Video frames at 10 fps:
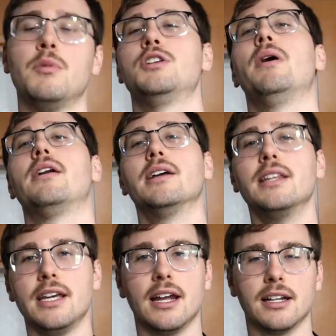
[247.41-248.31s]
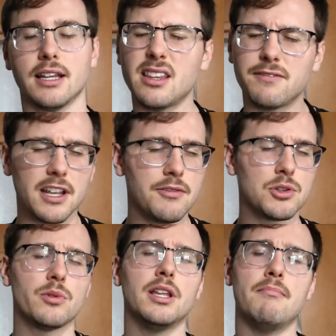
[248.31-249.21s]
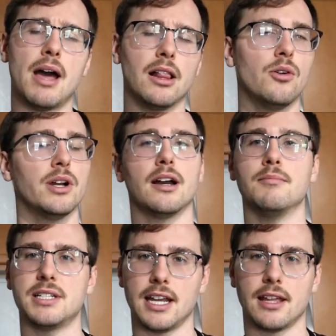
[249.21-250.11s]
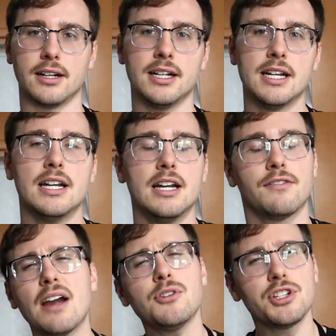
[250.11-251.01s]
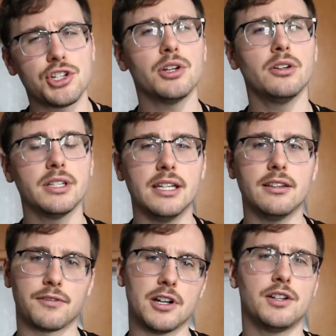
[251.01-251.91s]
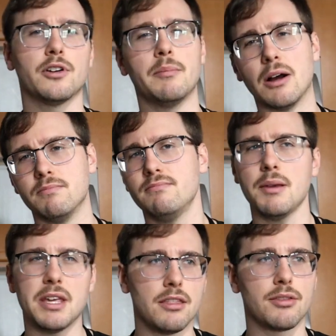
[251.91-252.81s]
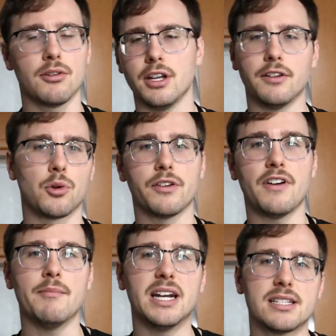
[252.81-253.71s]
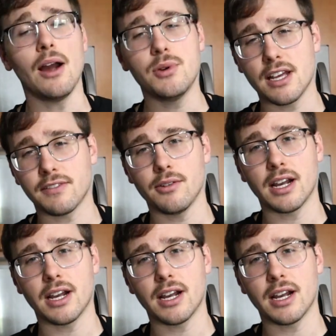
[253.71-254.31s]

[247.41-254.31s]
much better in the end. Let the flavors really mellow and come together. After it's chilled in the fridge for about maybe 30 to 45 minutes, I would definitely